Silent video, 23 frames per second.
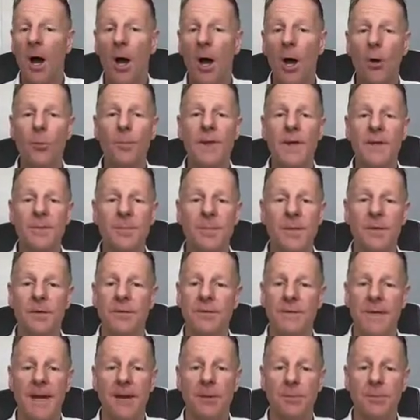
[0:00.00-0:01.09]
I hope that's been
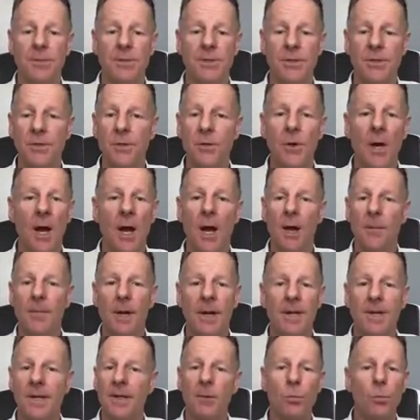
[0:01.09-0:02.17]
of help to you.
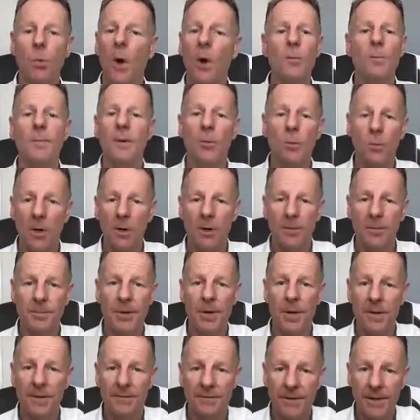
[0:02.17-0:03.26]
It won't be word
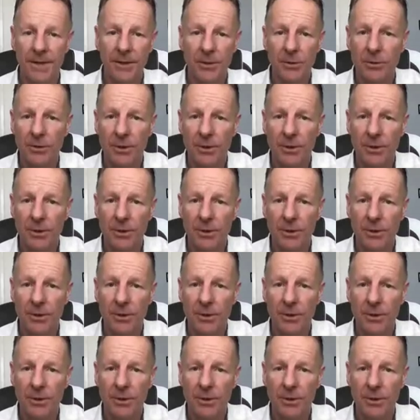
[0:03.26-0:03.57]
perfect.